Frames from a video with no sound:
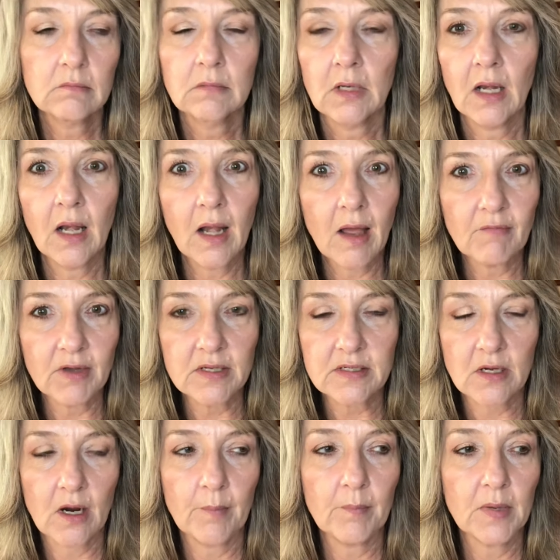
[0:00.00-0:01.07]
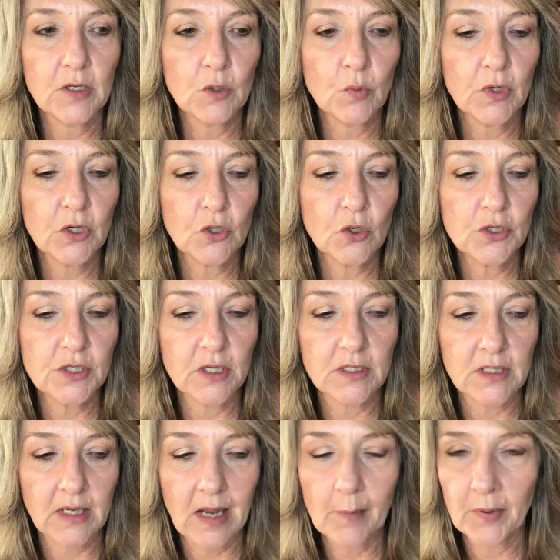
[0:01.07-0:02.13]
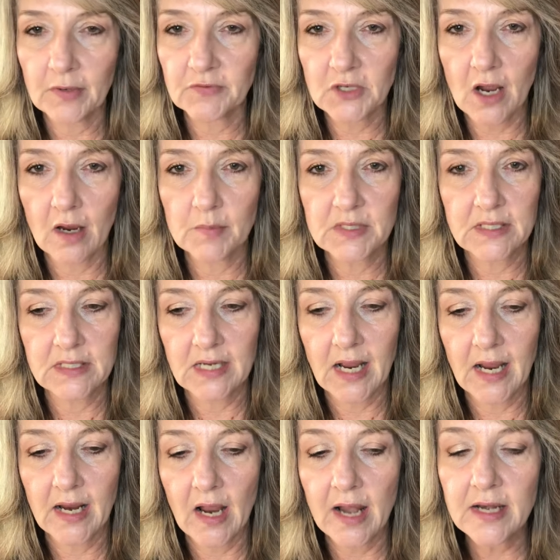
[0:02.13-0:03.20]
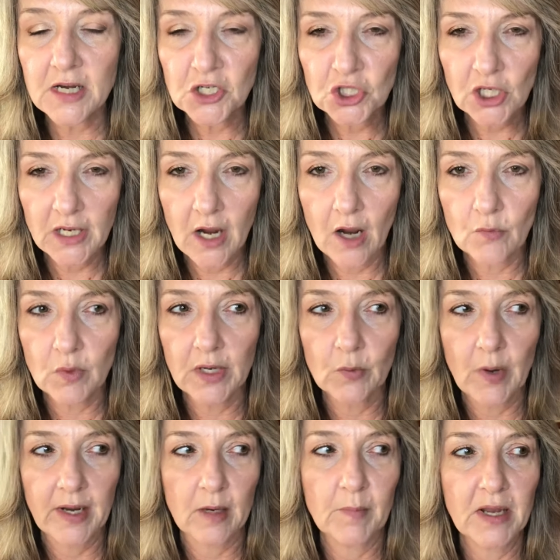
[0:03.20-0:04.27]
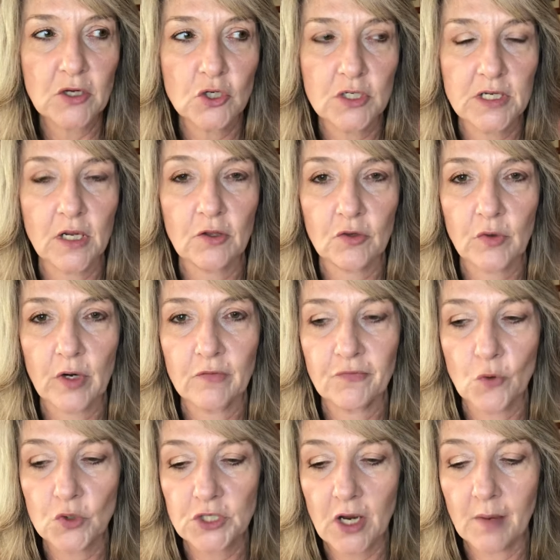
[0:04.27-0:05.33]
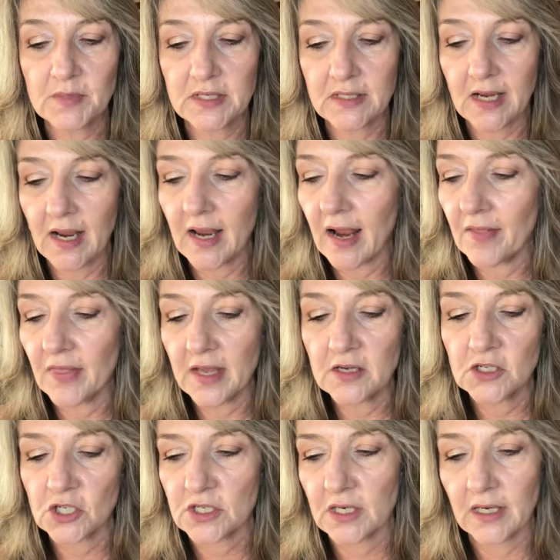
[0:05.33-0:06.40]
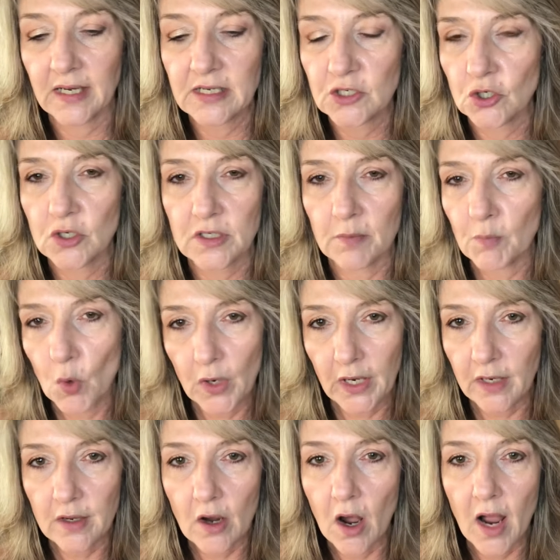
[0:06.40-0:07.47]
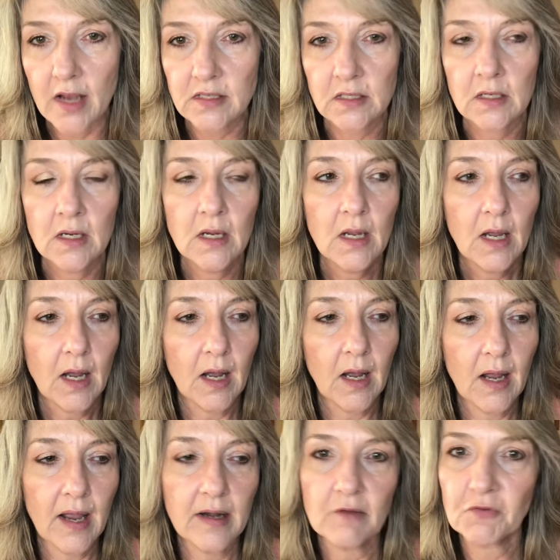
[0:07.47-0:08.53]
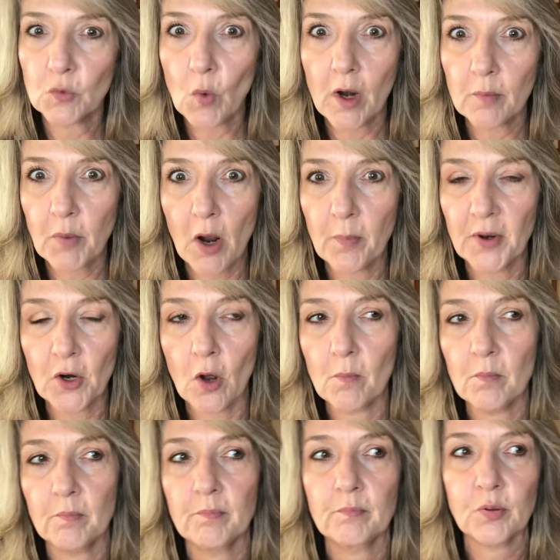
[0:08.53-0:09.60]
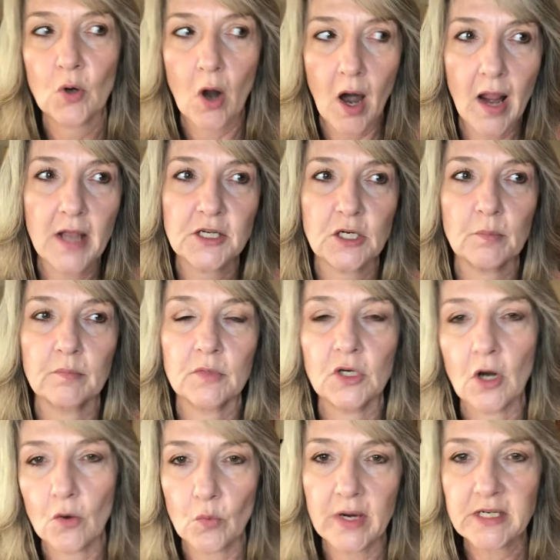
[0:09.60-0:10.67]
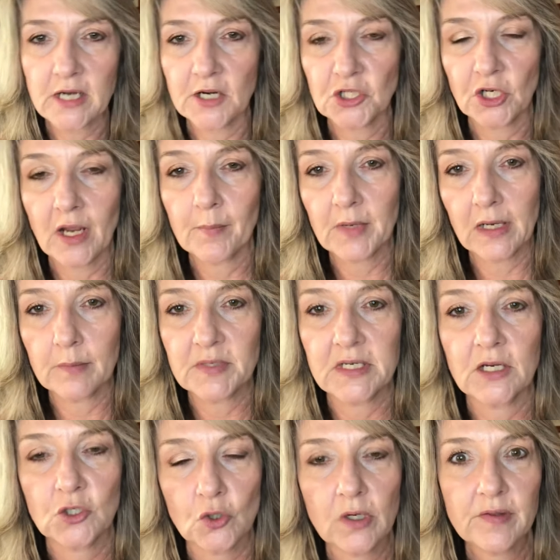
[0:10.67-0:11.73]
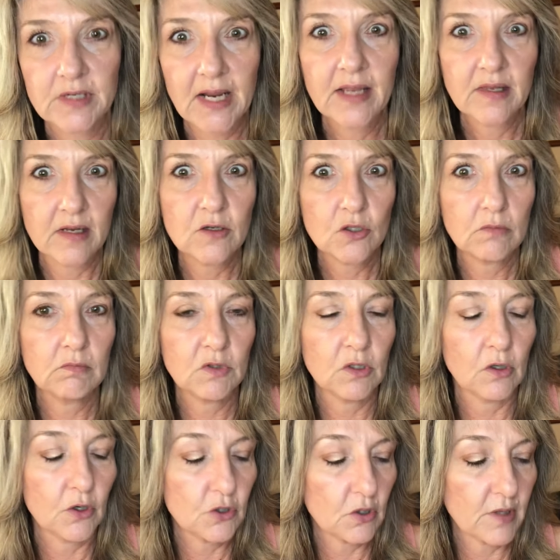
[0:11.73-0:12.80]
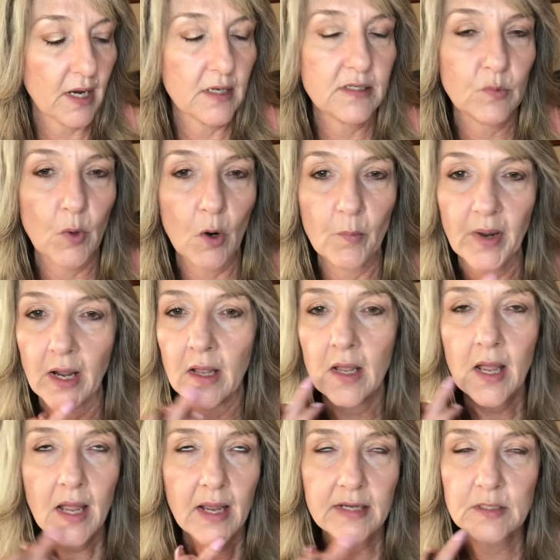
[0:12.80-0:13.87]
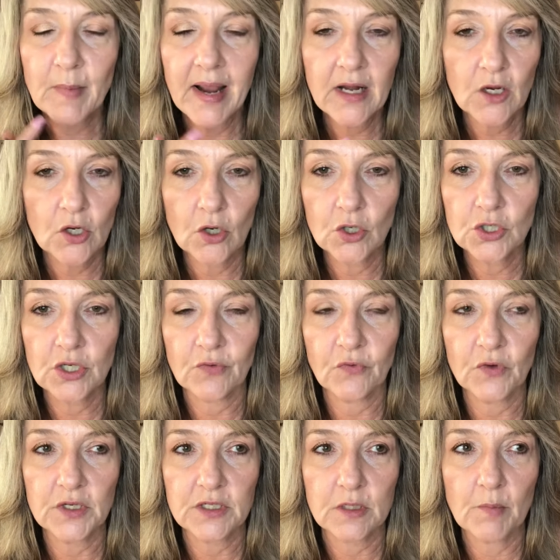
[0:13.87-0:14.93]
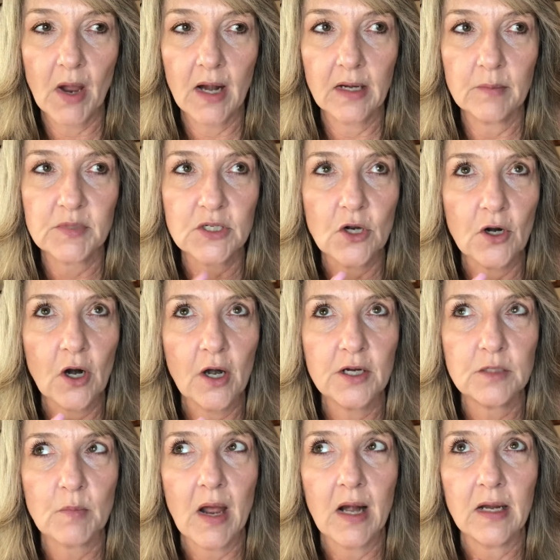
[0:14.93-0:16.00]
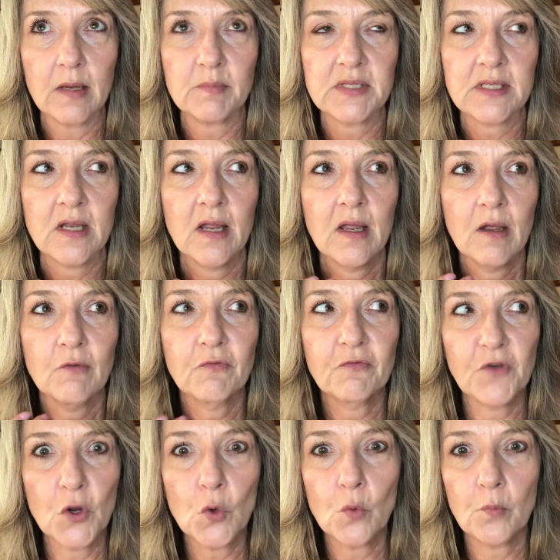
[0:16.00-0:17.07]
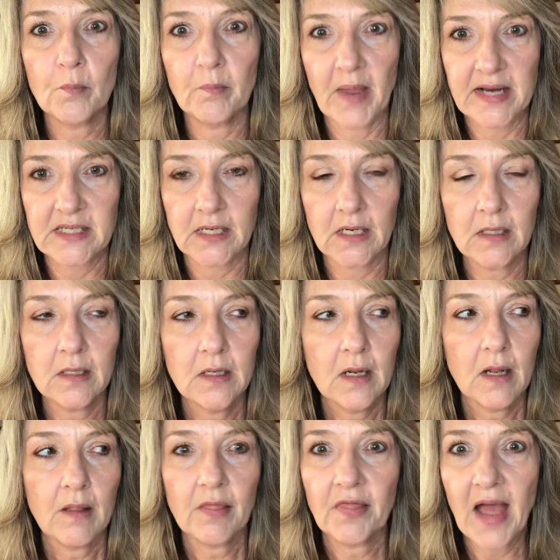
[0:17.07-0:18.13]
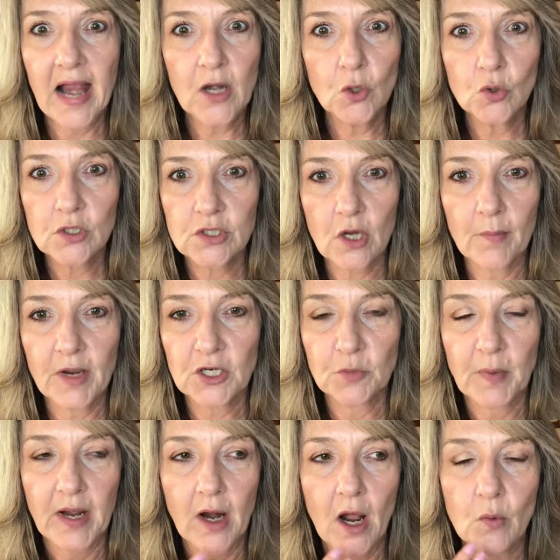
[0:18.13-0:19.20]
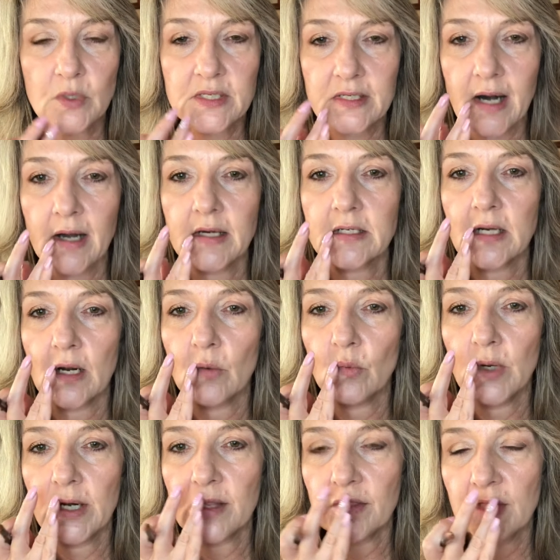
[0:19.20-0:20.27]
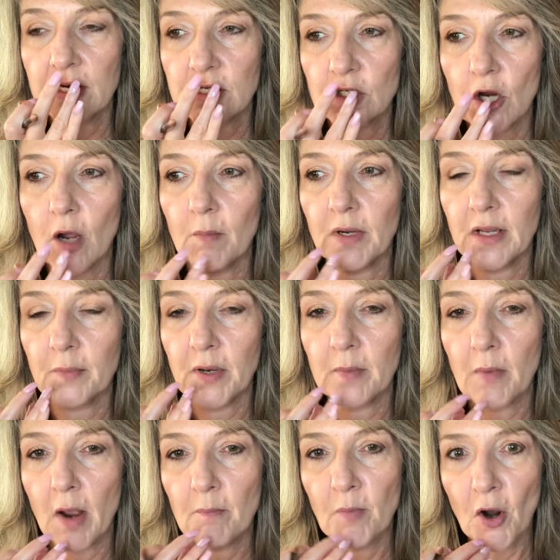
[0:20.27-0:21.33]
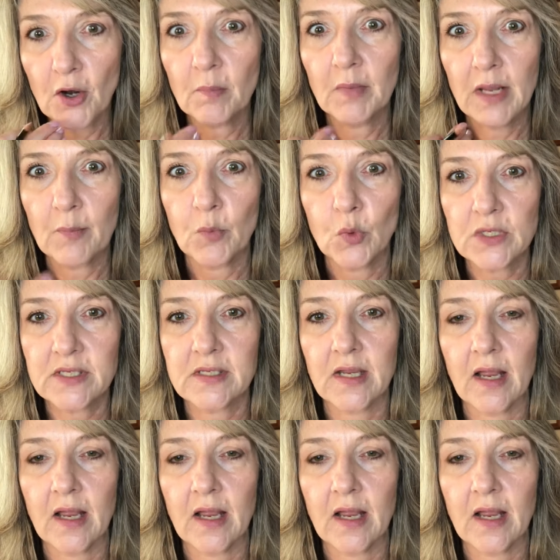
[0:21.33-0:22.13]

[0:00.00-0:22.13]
love it. You would use it a couple of times a day. Initially, I really recommend using it 3 or 4 times a day, and then just at least use it morning and night. And if you want to pop it on prior to, you know, retouching up your lipstick during the day, then, you know, do that as well. But it's made a huge difference to my lips. Not only do my lips feel better, they look so much better. I was starting to get a really thin top lip, and my bottom lip was